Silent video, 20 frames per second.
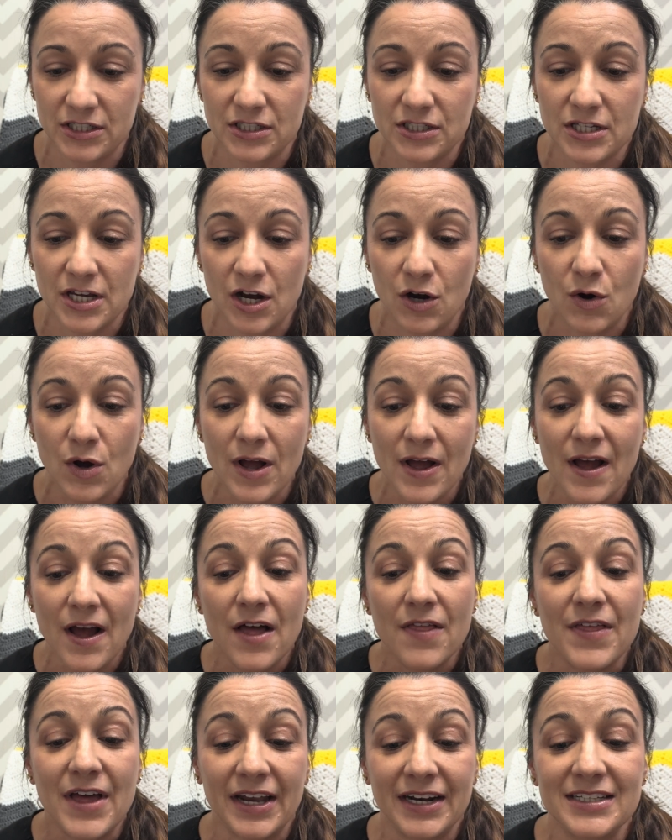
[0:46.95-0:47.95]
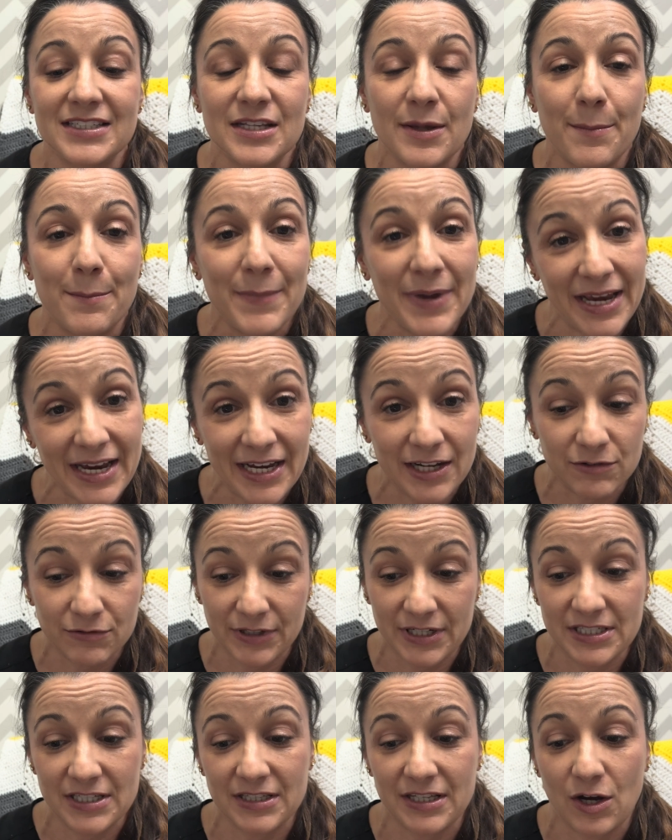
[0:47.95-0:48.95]
So that is the main
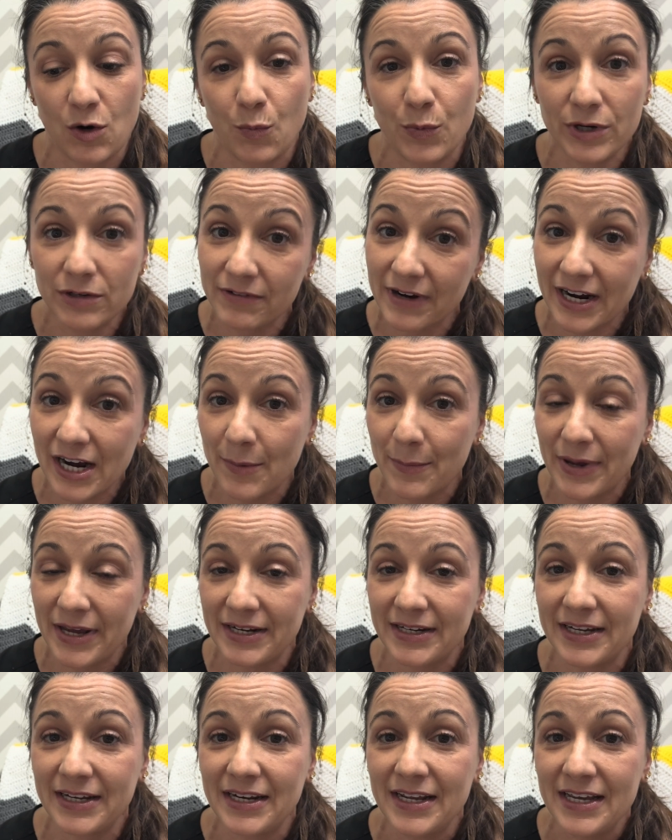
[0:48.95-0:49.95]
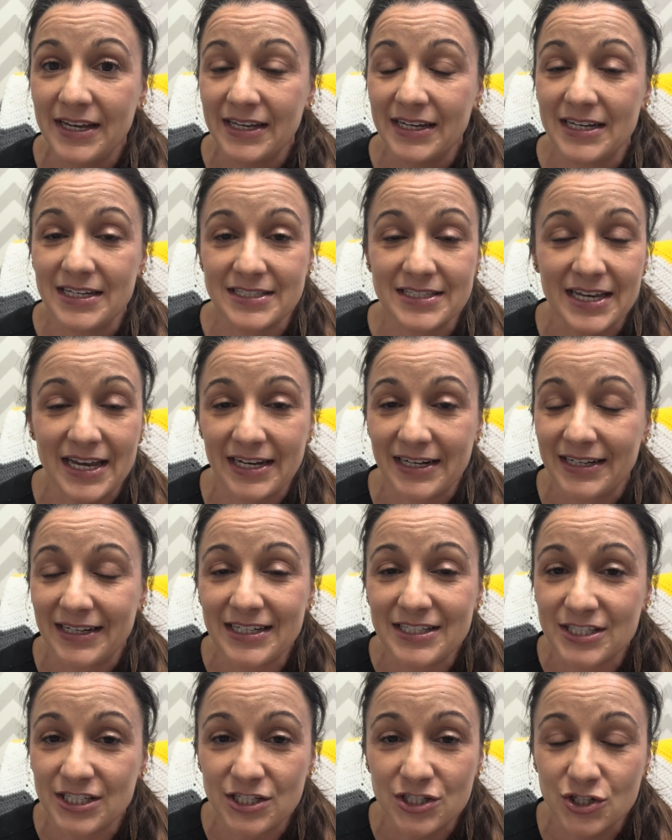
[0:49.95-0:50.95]
reason that we recommend it, is that
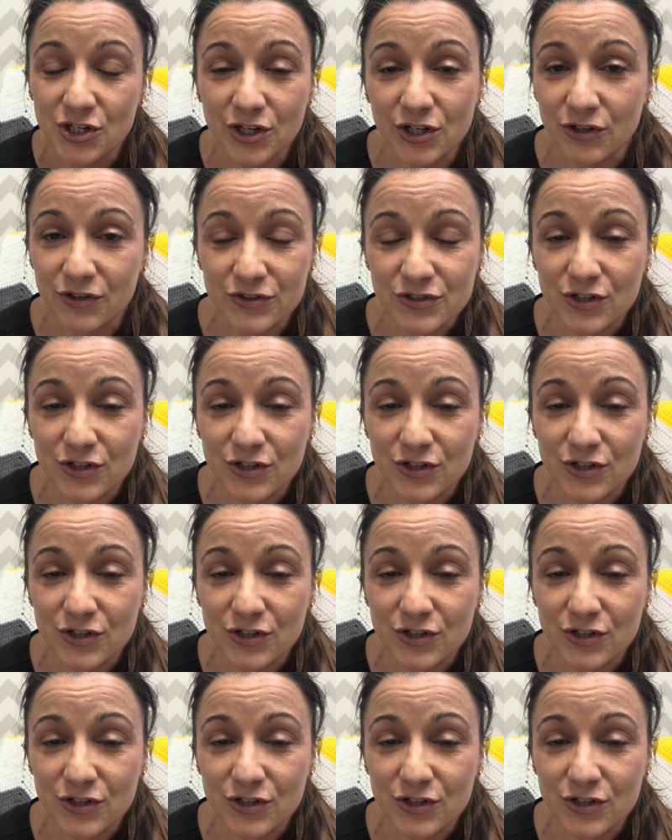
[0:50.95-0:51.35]
it's internal.